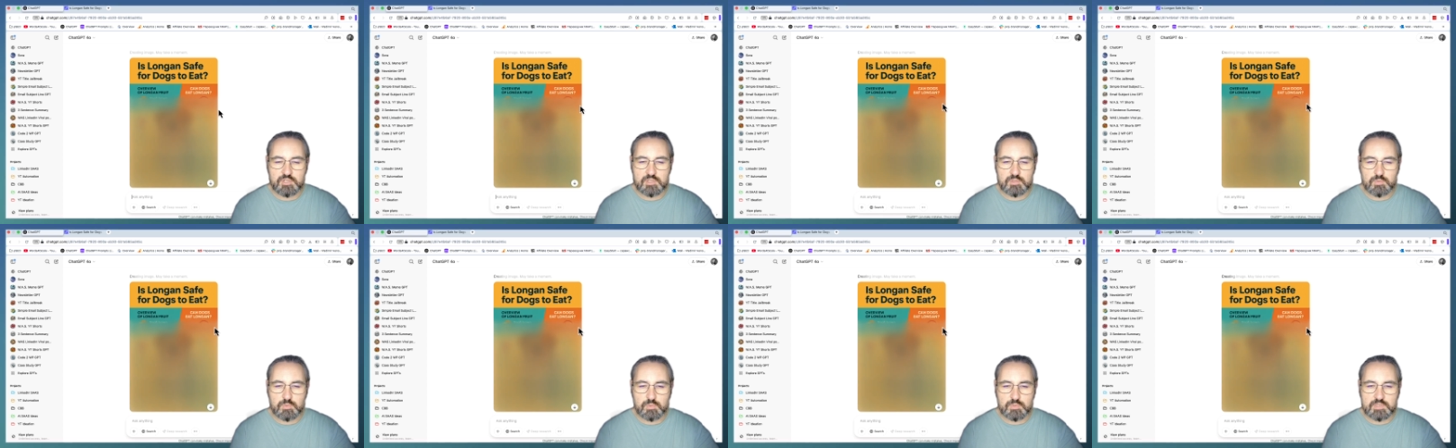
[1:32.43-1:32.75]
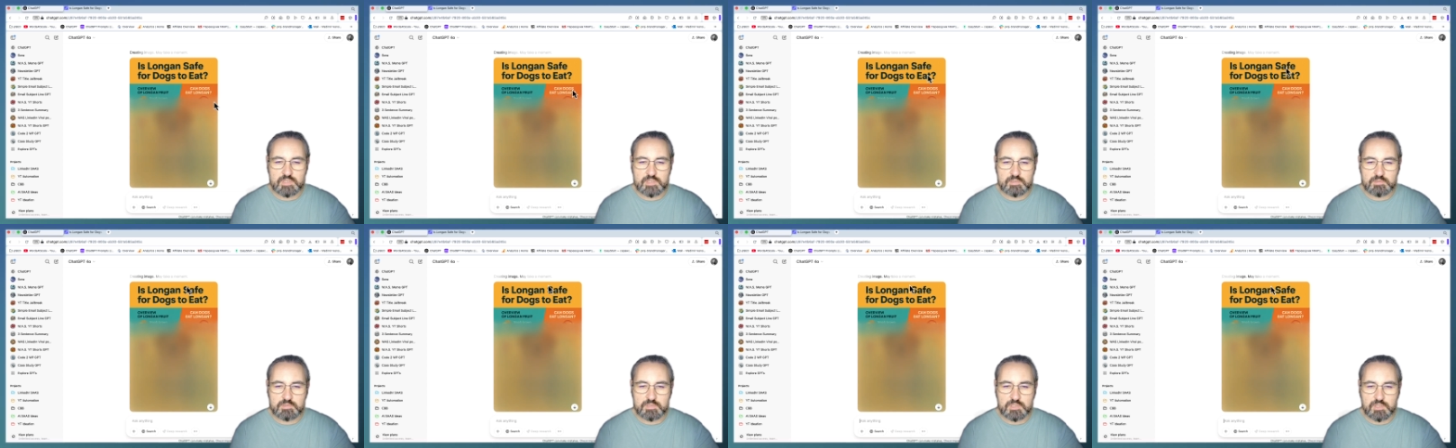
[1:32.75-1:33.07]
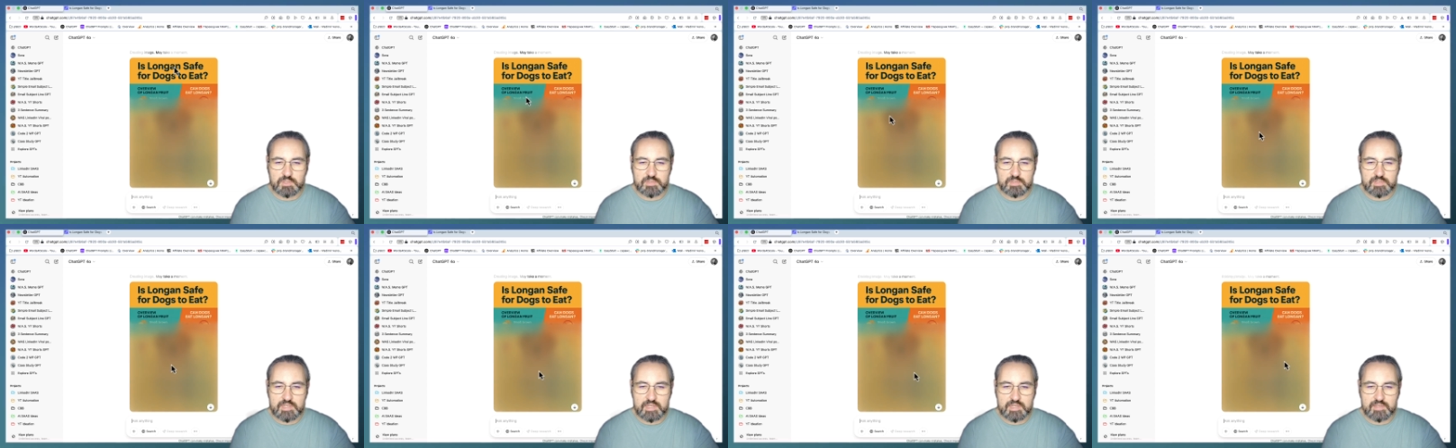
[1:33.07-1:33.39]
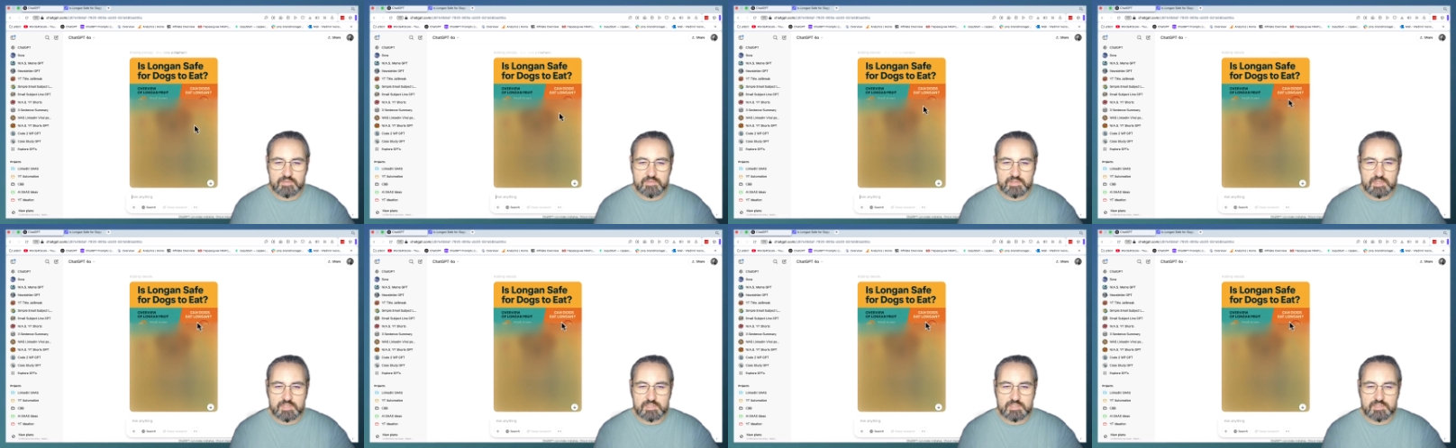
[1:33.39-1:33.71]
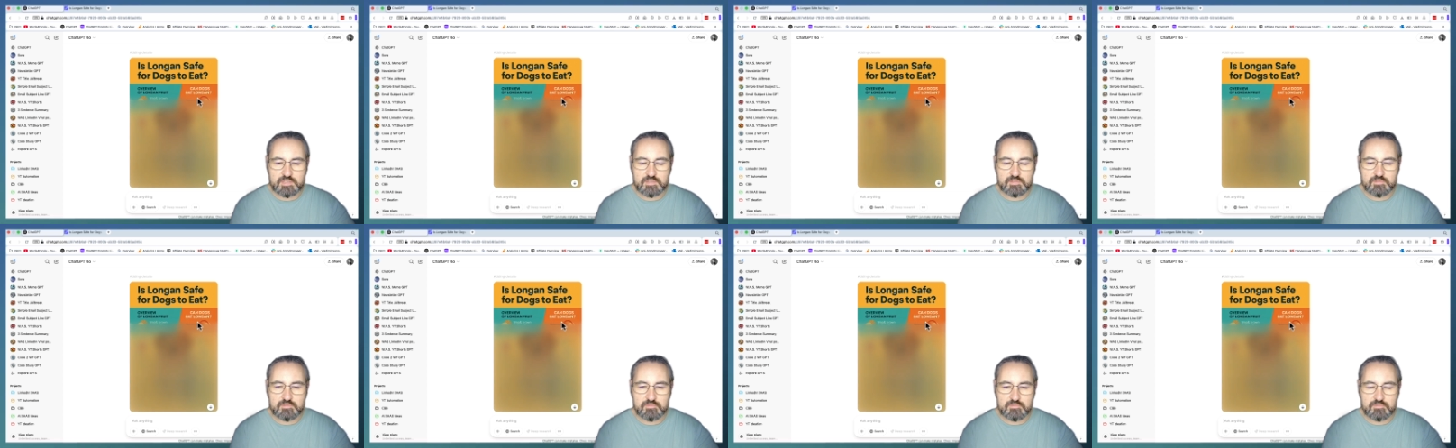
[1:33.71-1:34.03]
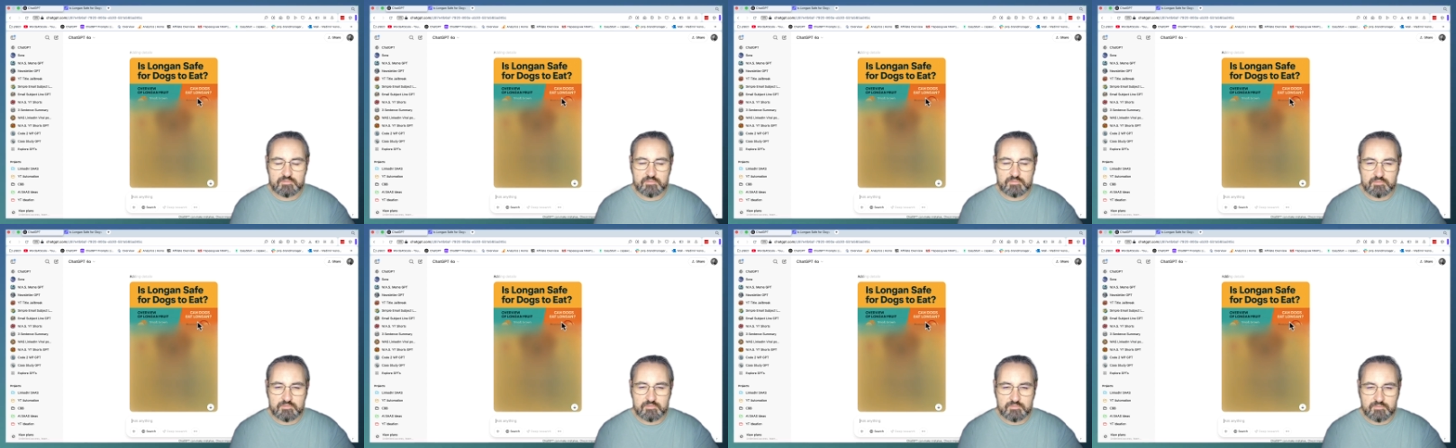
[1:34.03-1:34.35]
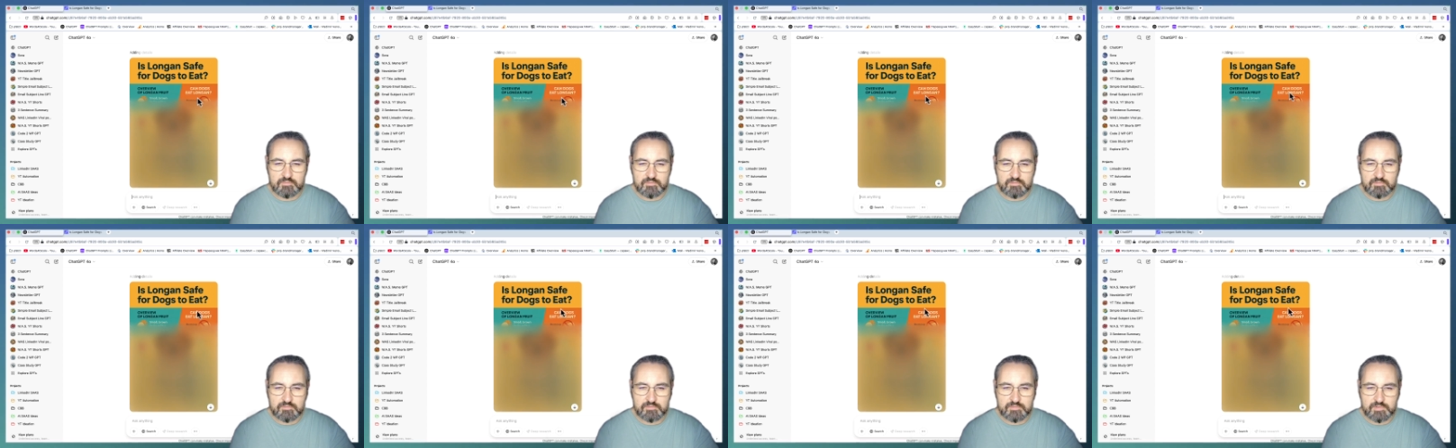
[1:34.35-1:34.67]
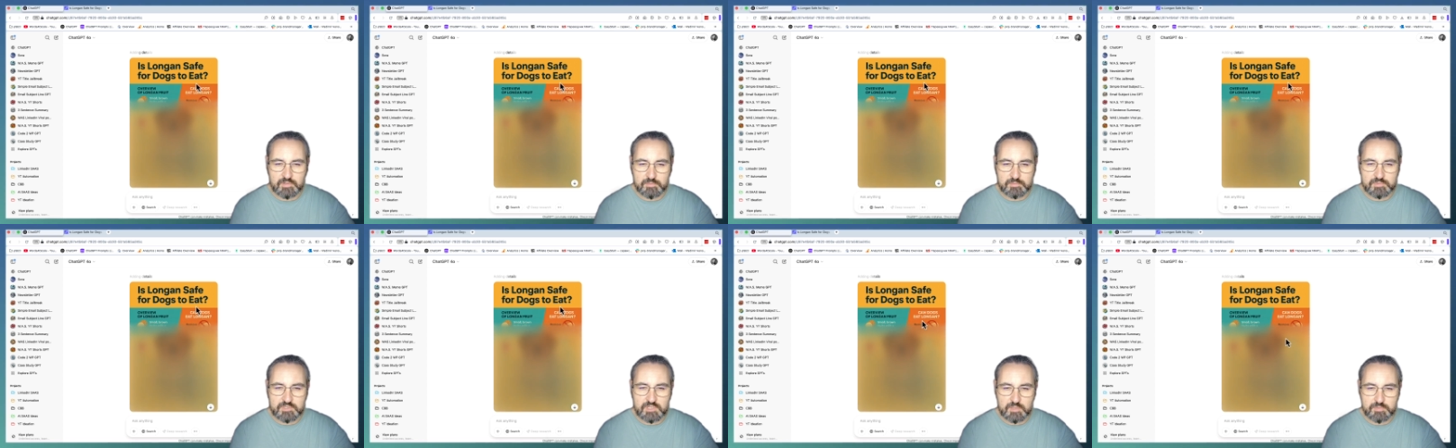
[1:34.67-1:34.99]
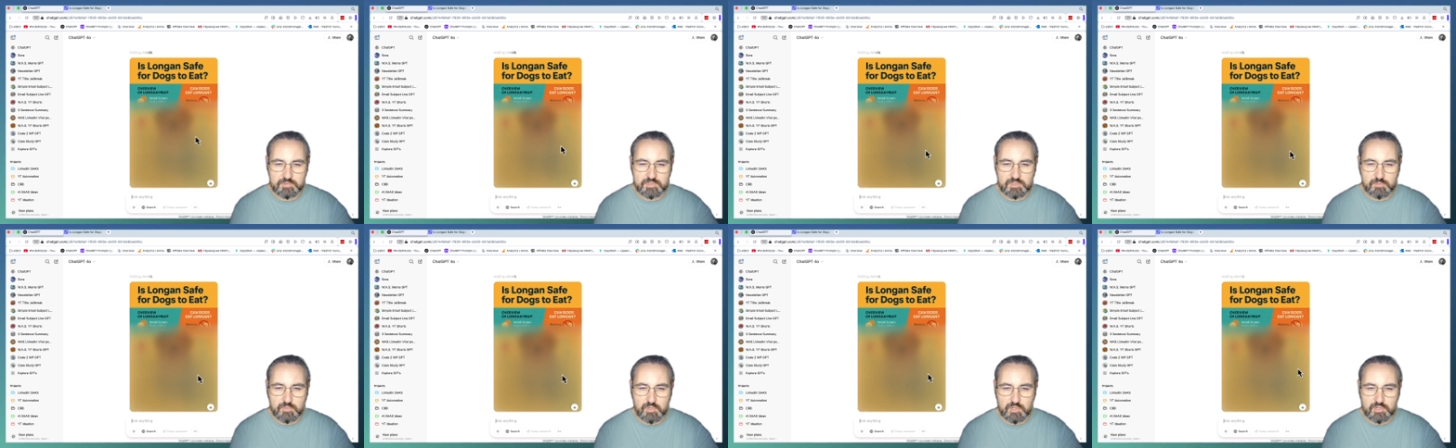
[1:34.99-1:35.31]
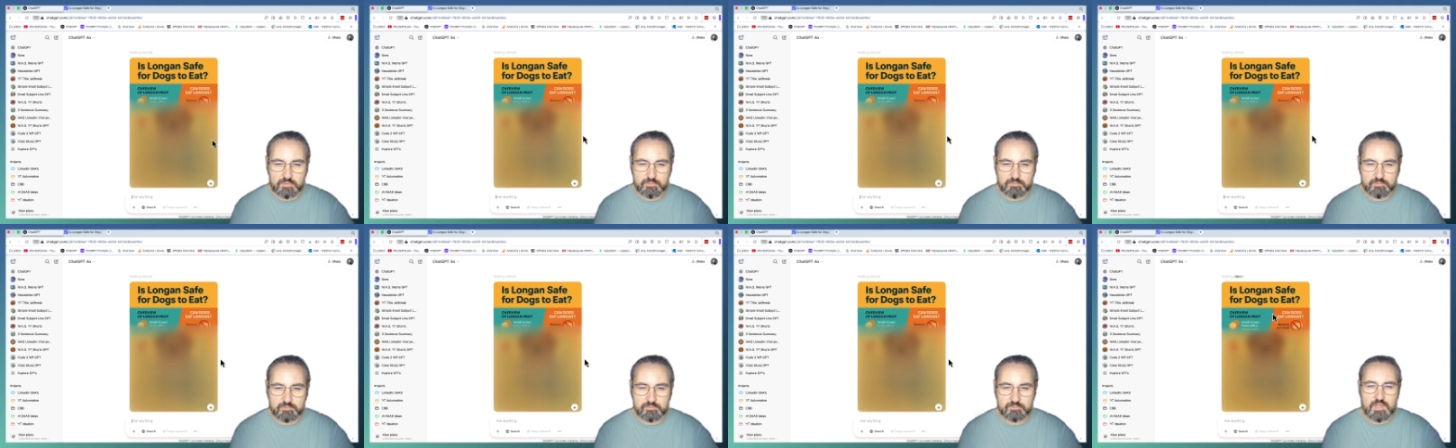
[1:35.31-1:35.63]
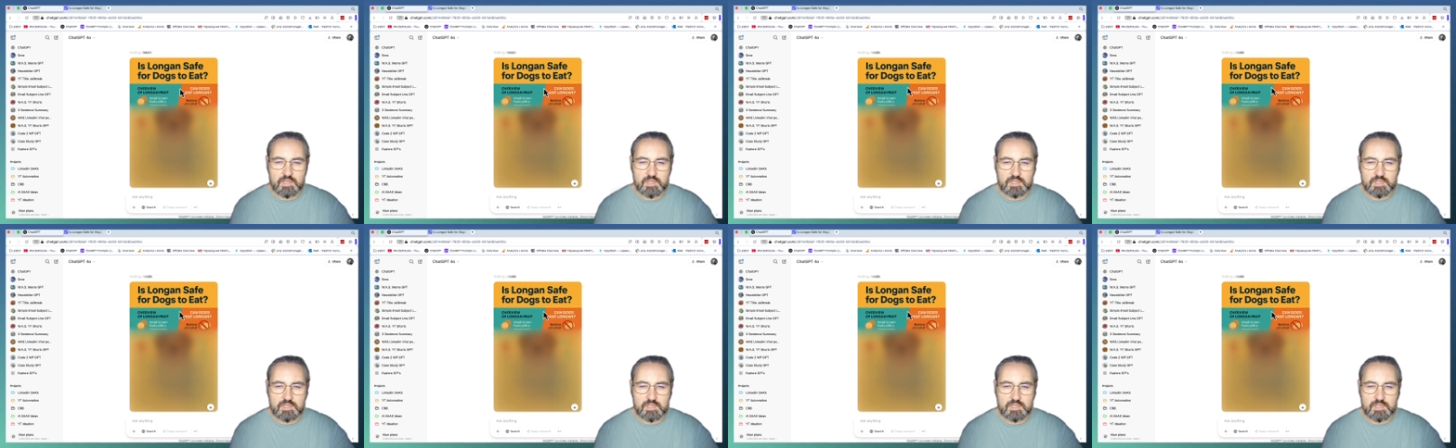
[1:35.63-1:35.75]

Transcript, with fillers: it would download like this, from top to bottom.